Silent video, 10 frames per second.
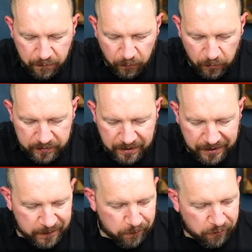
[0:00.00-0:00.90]
folks, that
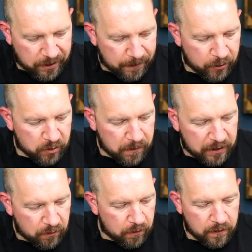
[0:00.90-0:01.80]
is pretty much me
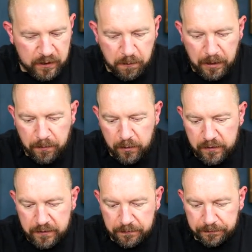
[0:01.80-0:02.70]
done on these bad
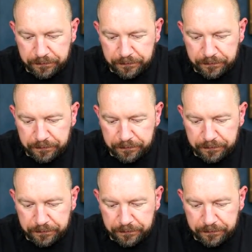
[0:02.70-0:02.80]
boys.